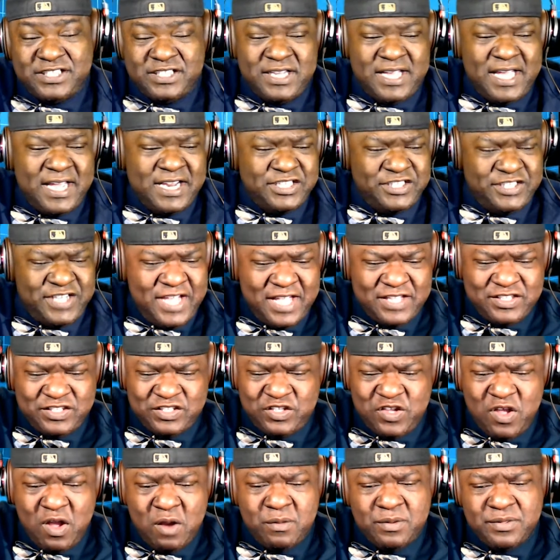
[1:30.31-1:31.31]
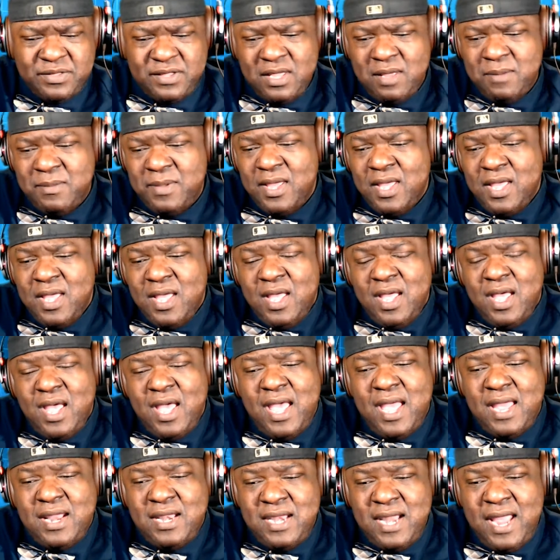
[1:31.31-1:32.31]
They had a chance to talk with them
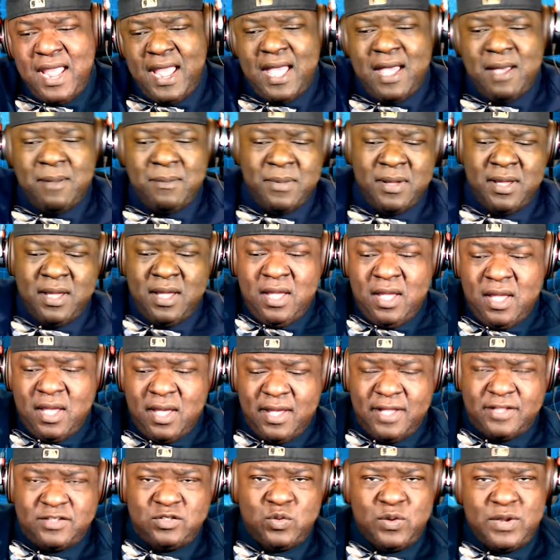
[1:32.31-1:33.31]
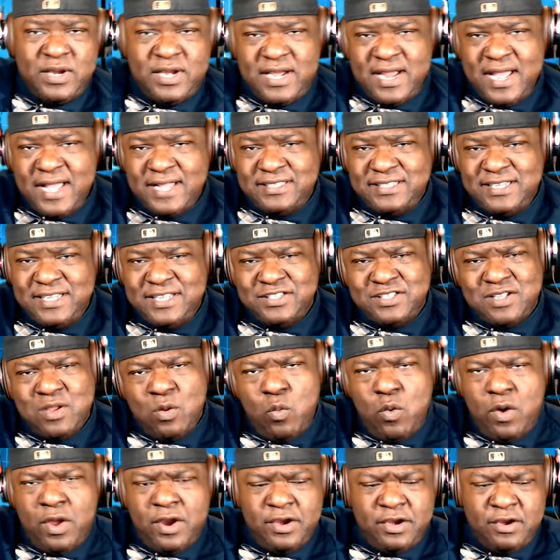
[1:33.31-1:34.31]
at NAMM 2019. So I
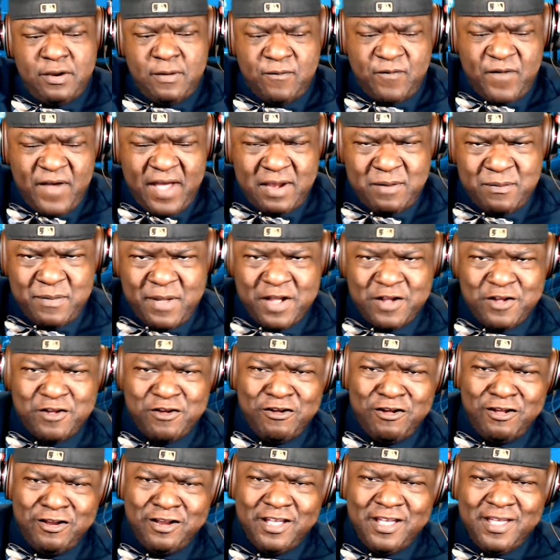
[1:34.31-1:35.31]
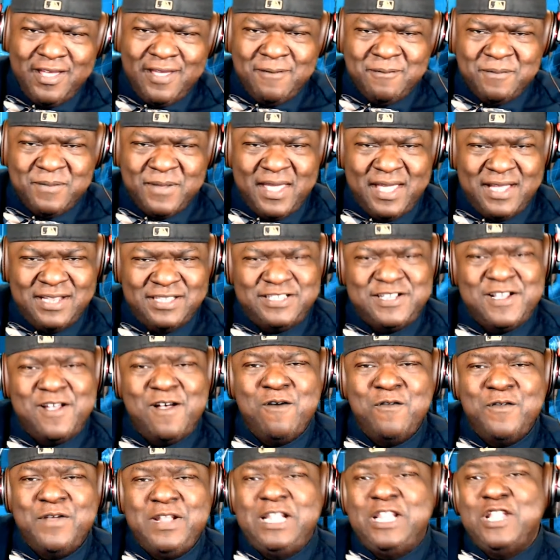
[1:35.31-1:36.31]
wanted to invite them back on and
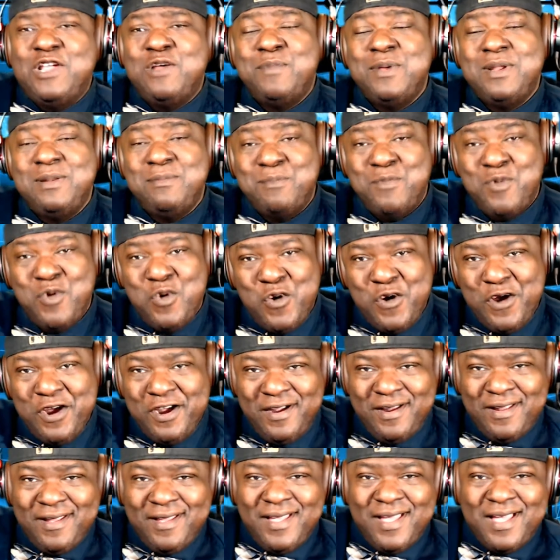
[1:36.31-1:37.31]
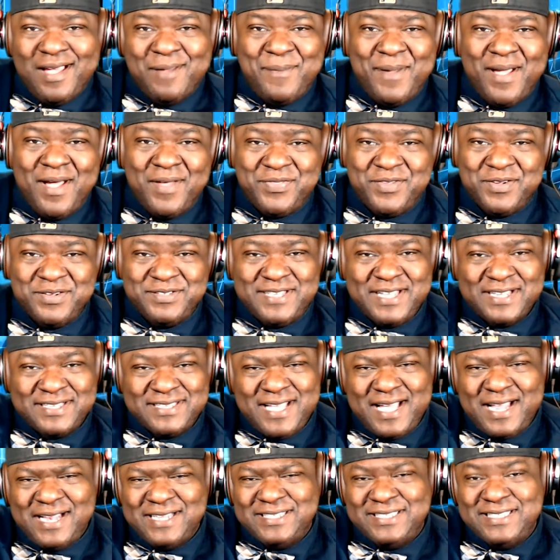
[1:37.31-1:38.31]
delve in a little bit more about their
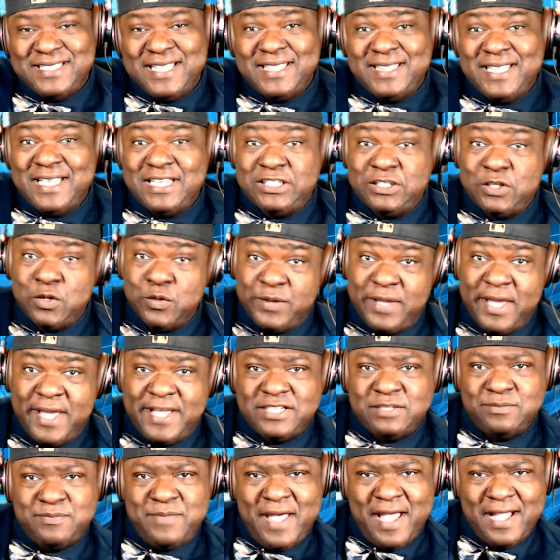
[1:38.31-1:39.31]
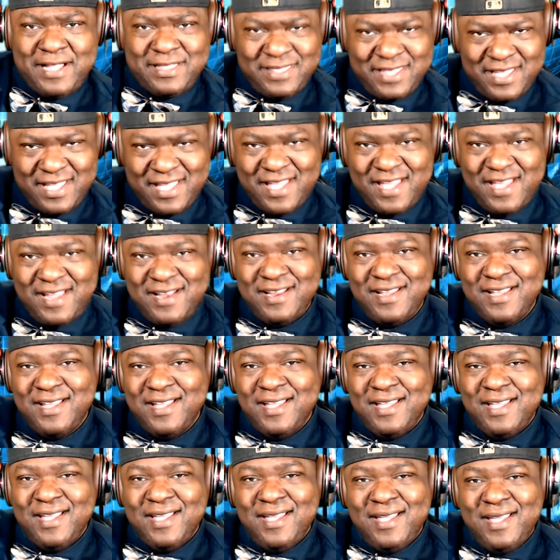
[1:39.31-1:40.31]
technology that they showcased back then
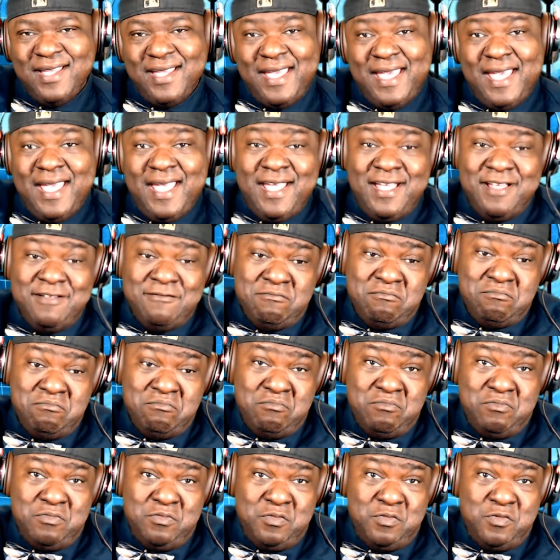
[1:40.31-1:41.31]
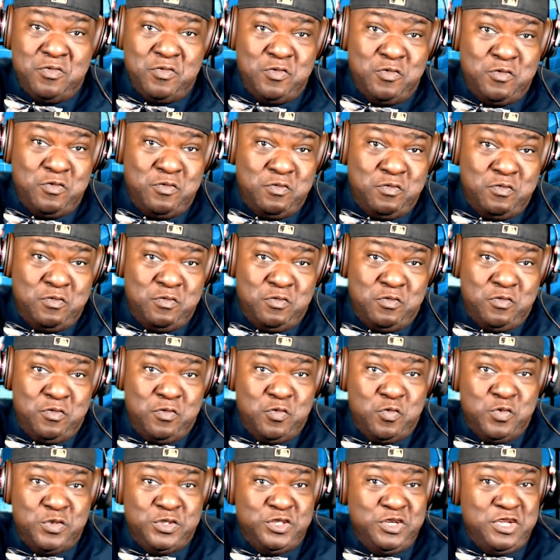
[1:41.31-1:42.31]
and
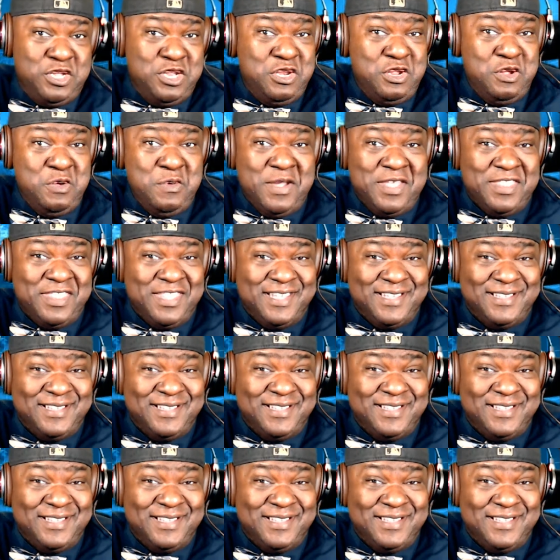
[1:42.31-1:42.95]
what you can do with it.